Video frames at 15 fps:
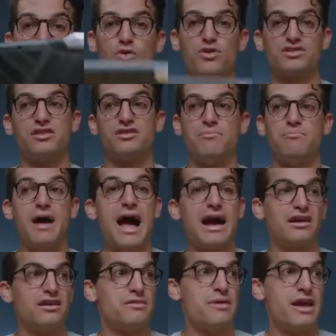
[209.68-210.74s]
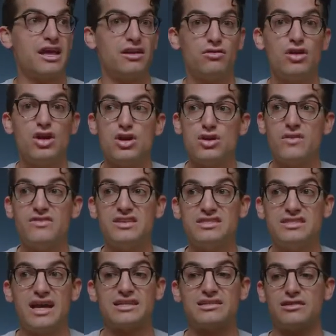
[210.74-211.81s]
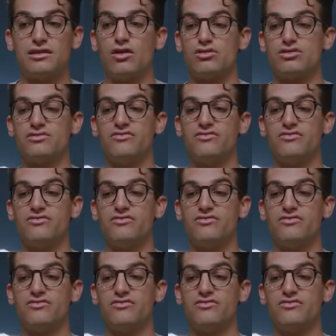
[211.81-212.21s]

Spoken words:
course, on the back of the panel, you have these nice large